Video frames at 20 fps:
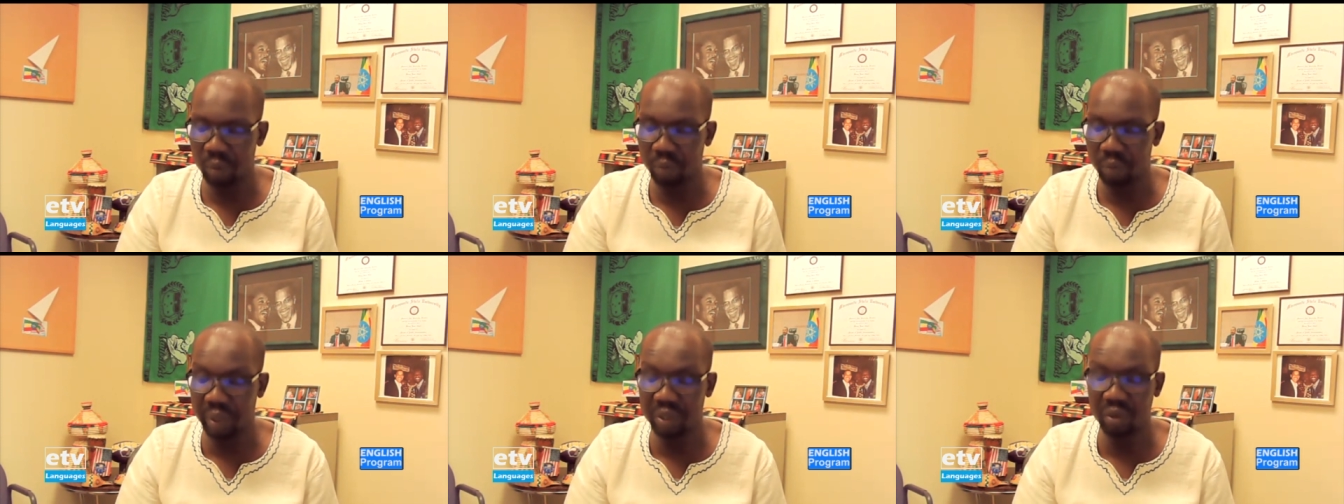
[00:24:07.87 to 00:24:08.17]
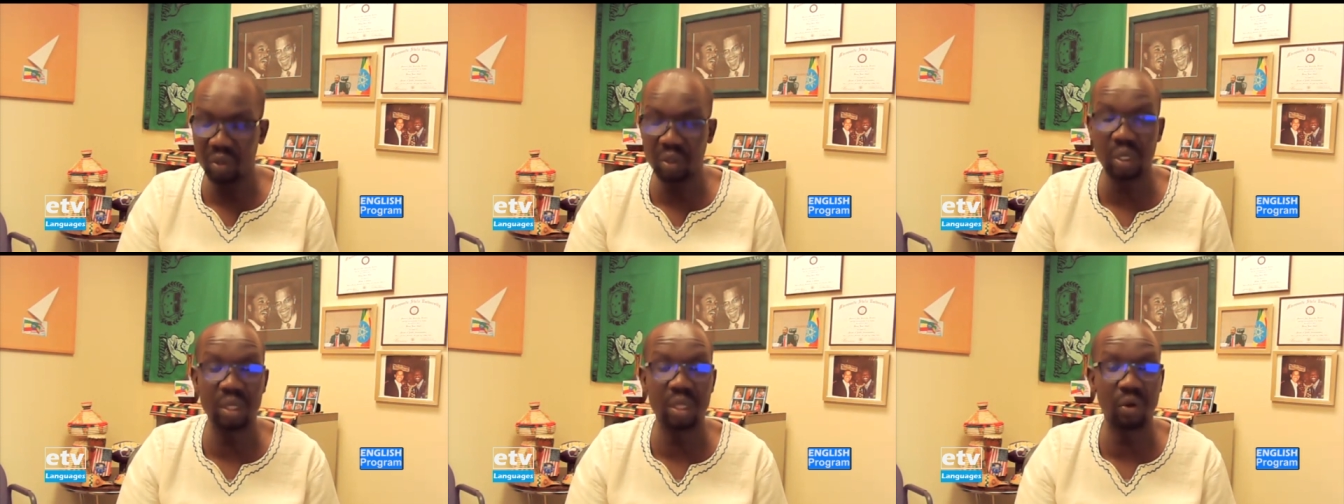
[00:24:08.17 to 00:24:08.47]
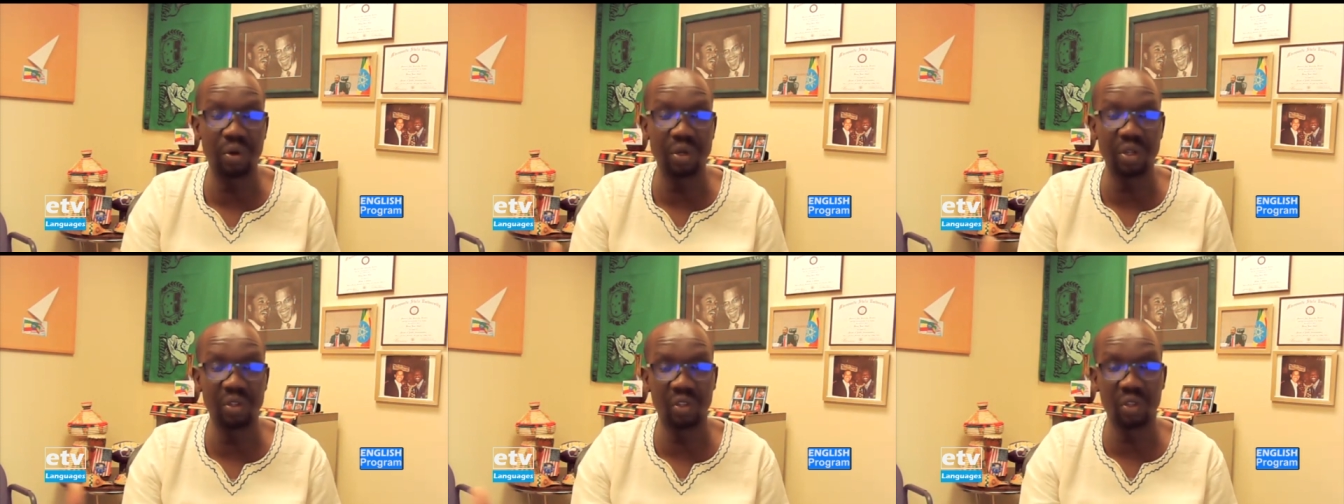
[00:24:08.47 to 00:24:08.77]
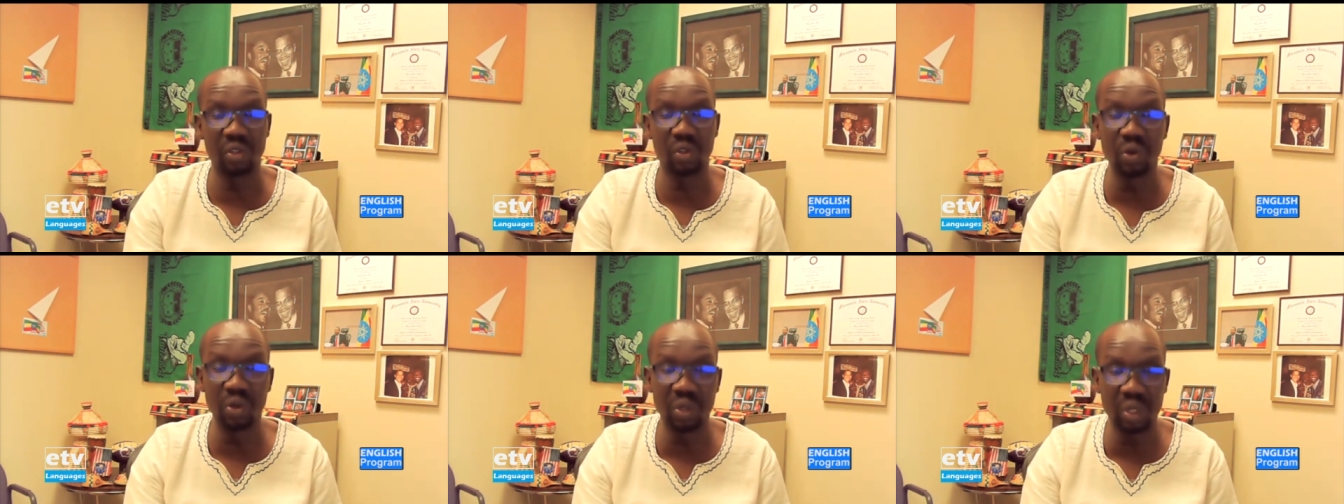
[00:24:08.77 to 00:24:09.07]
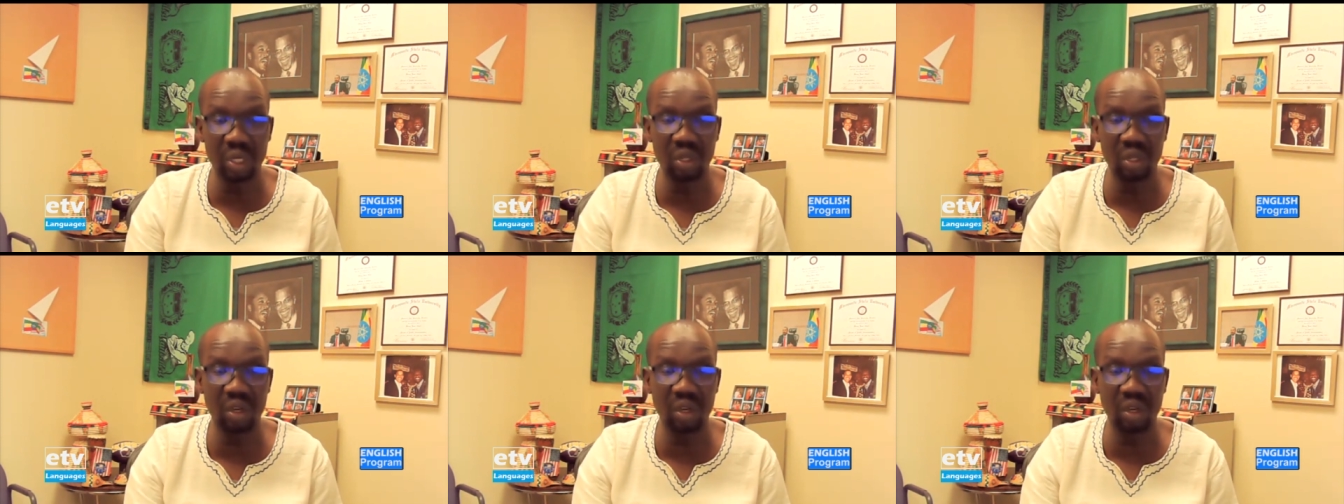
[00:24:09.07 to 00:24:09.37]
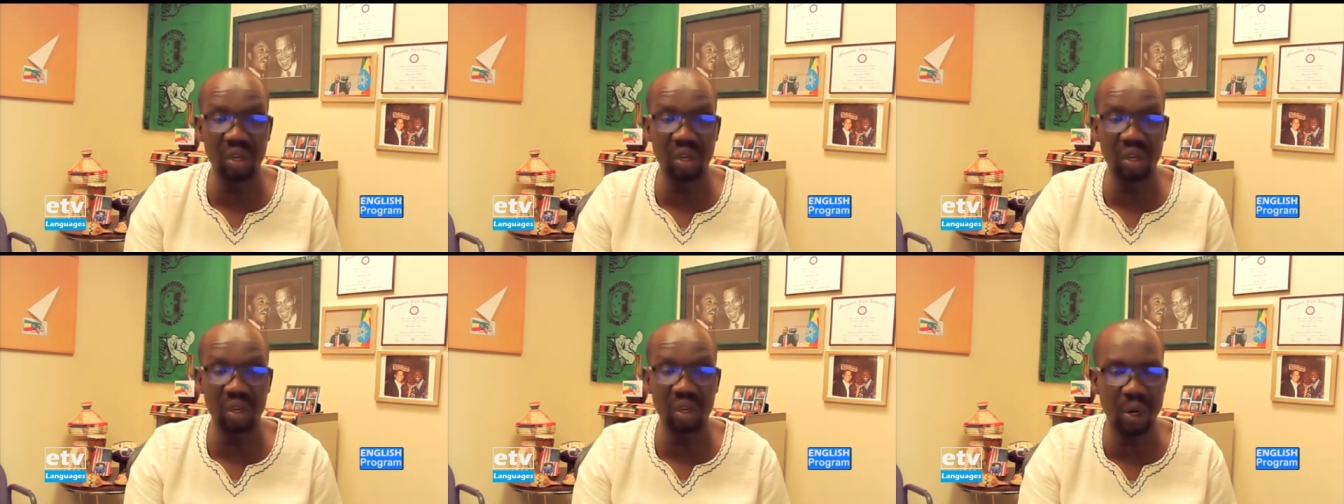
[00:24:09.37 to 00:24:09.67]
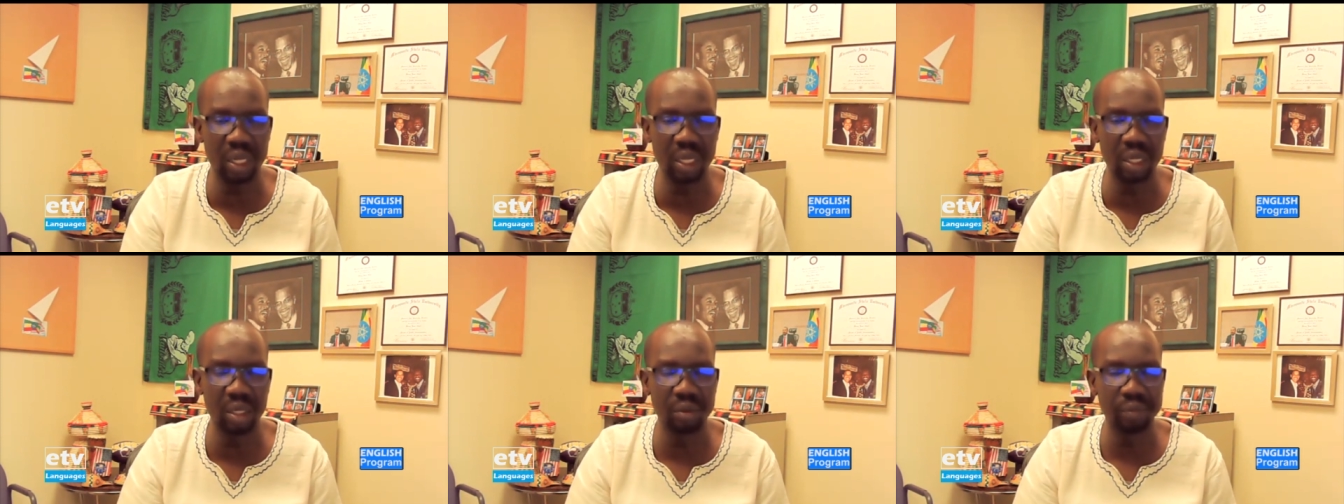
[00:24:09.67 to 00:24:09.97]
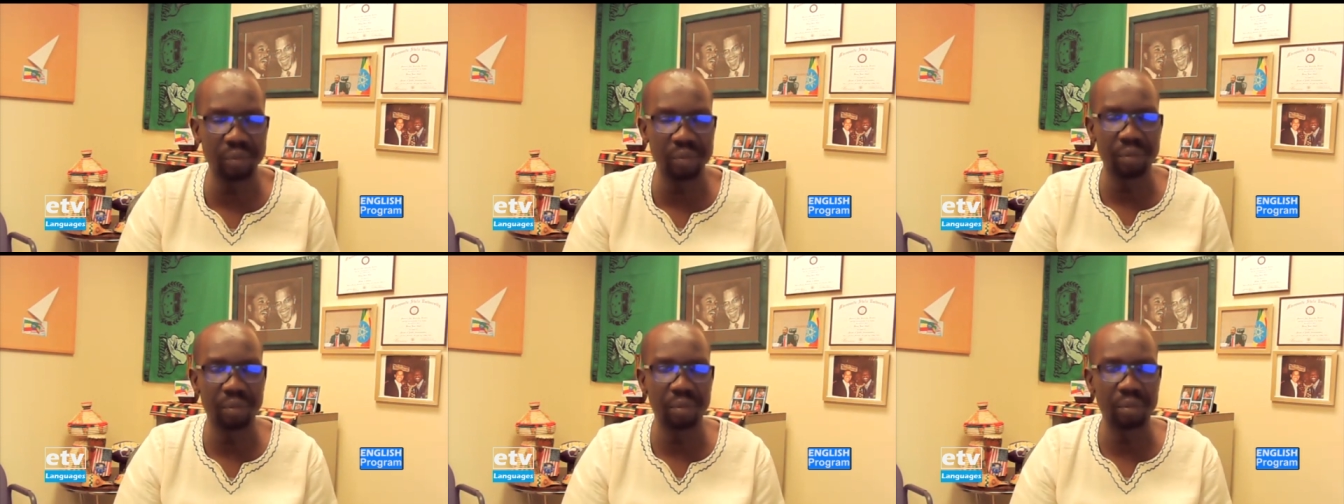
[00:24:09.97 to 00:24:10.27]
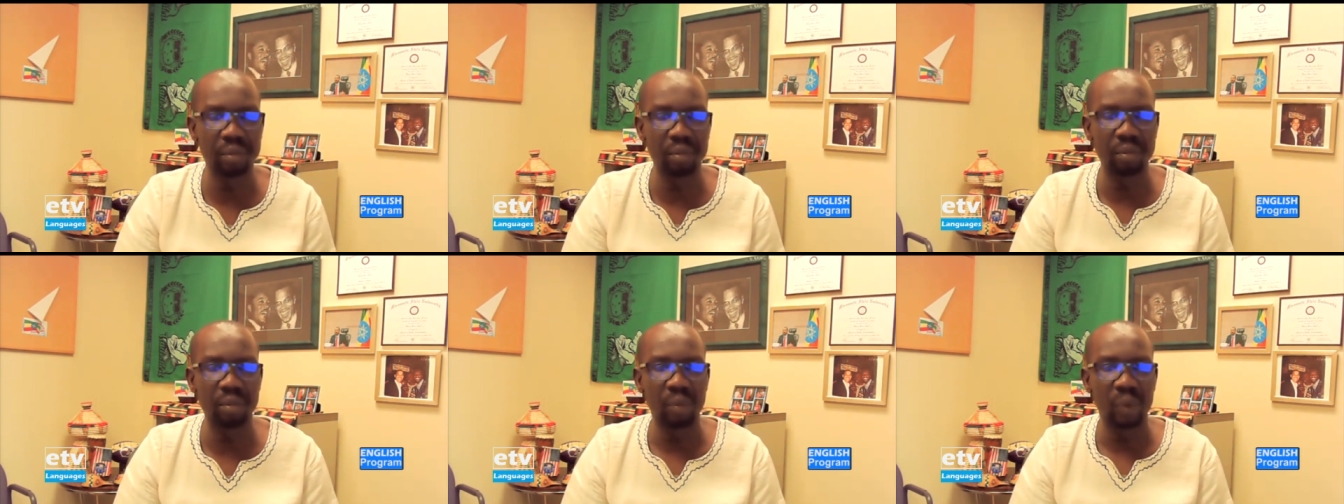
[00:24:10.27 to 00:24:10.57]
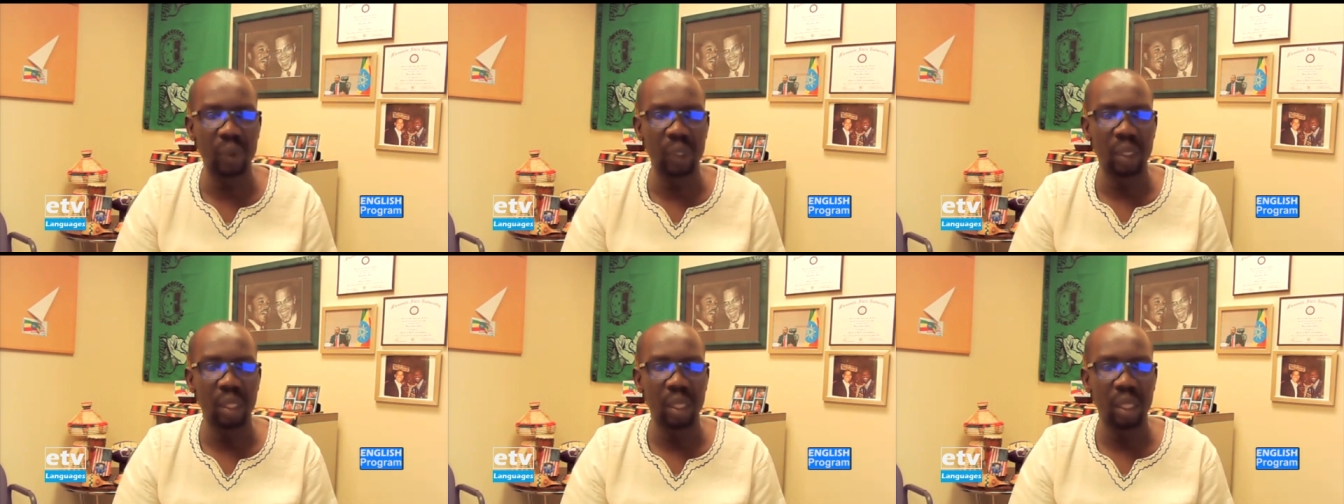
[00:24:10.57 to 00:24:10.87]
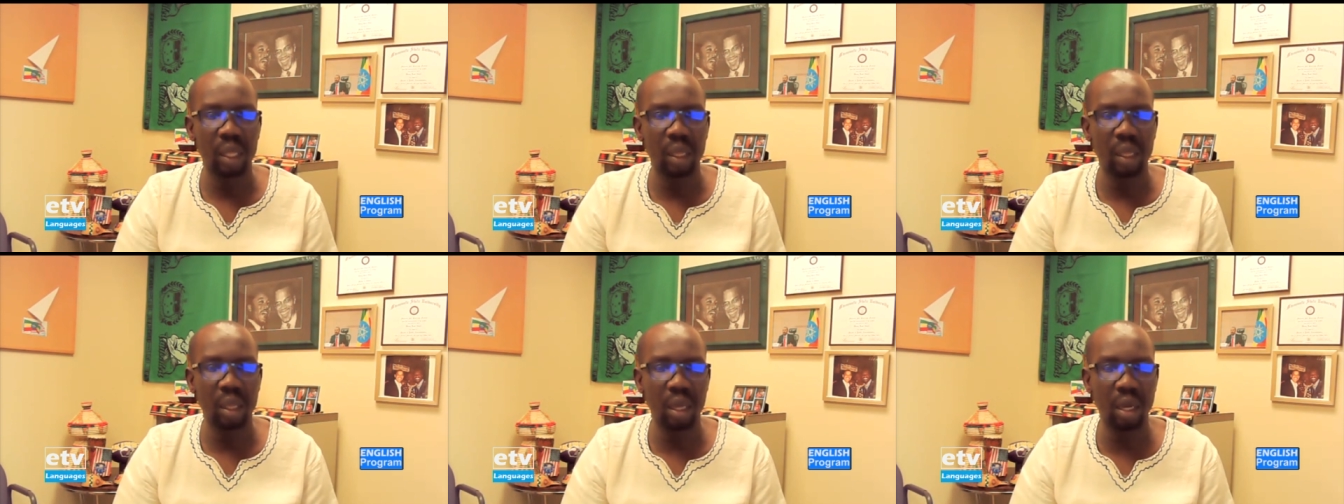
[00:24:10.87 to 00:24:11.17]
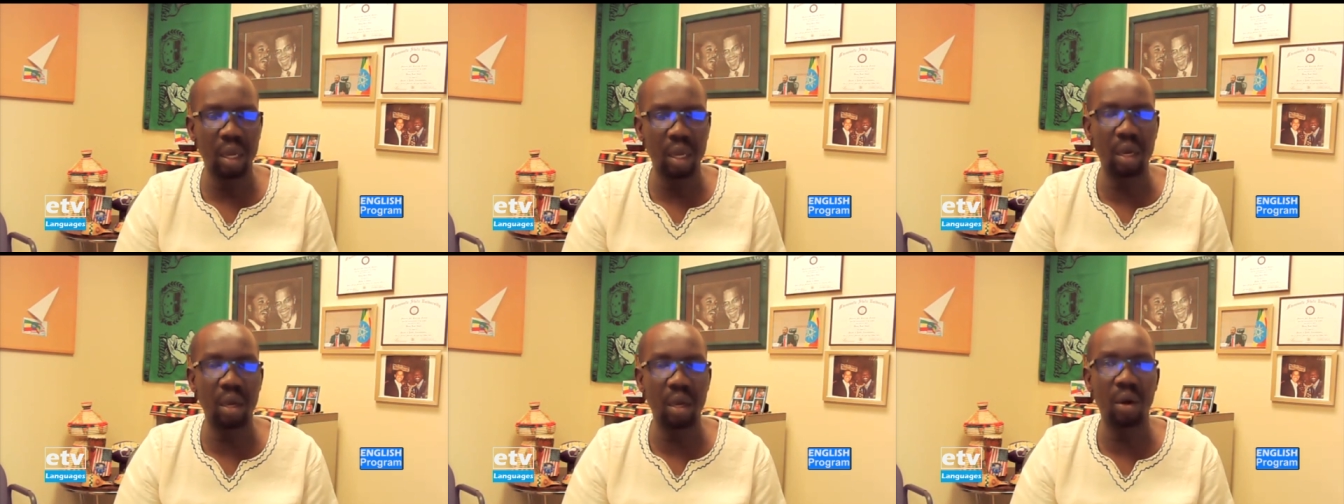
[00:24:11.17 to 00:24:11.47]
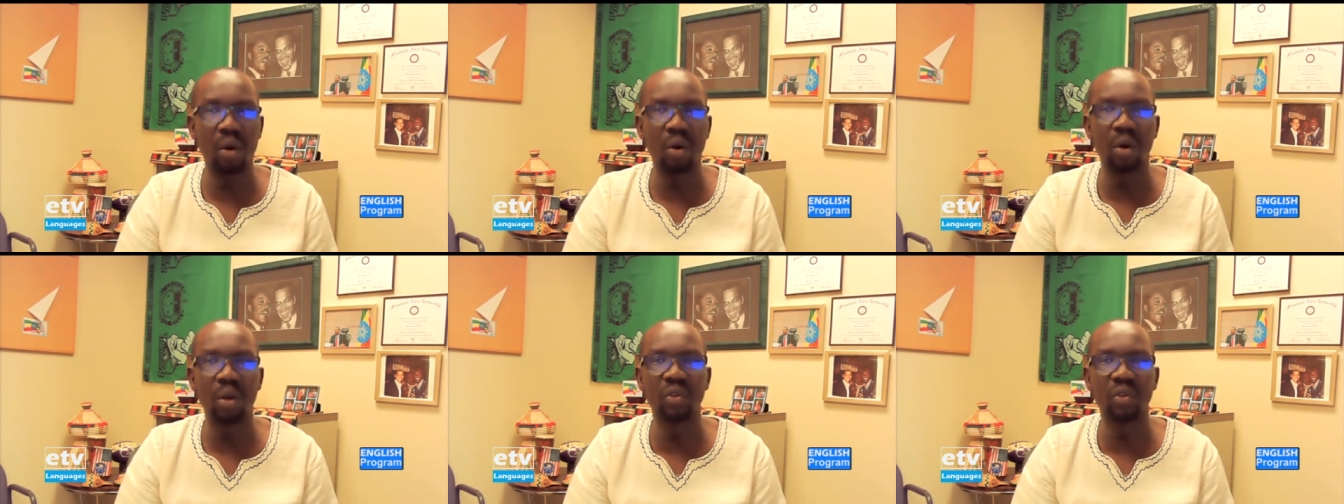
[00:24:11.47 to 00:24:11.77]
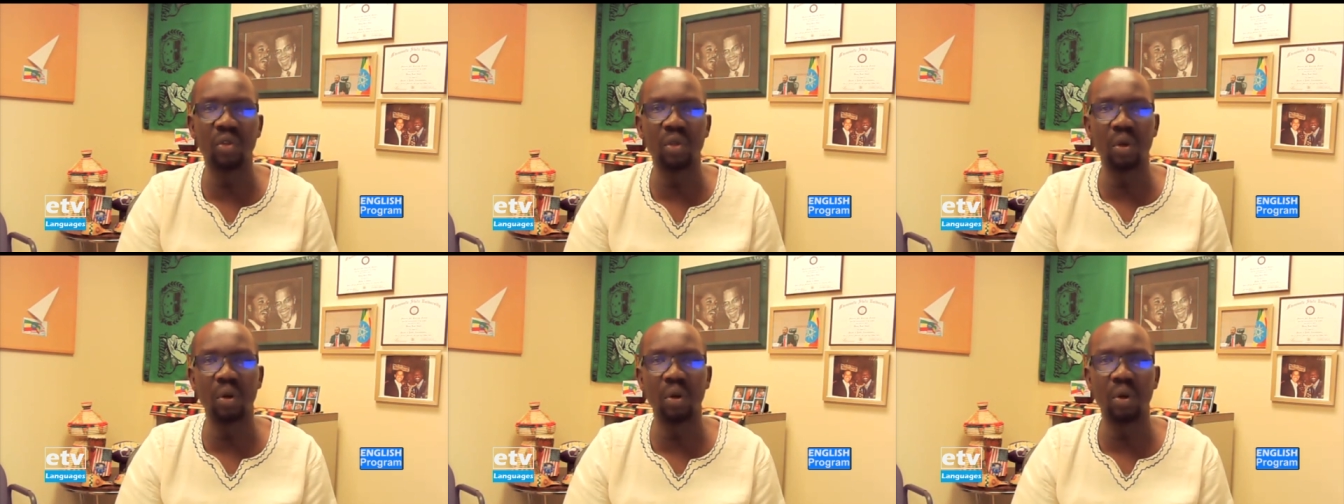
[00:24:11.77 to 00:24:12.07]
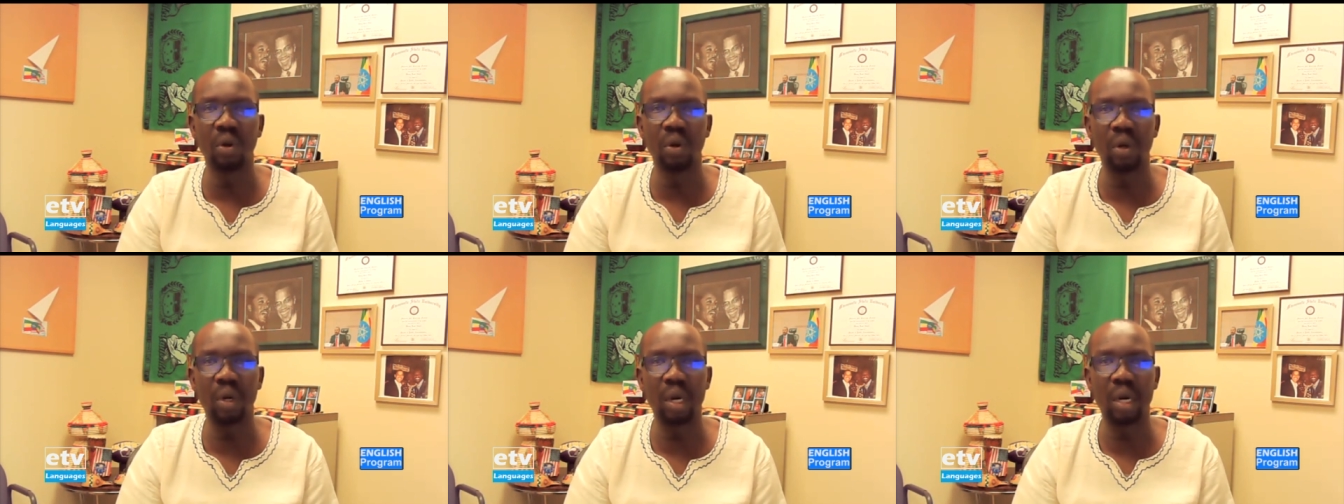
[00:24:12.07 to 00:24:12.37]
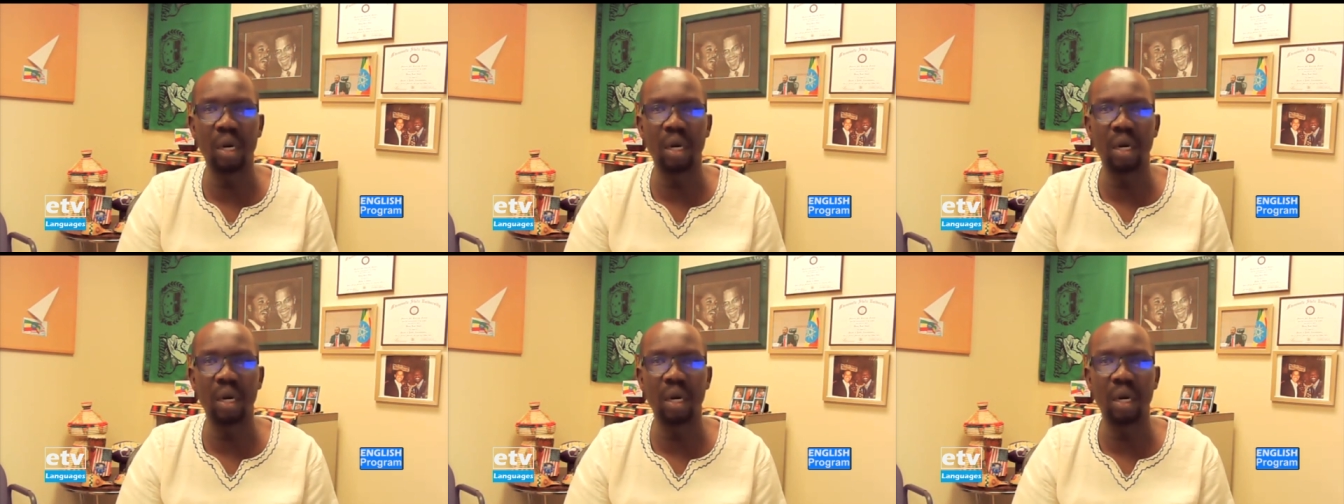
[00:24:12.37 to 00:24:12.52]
basically the constitution of the party. Also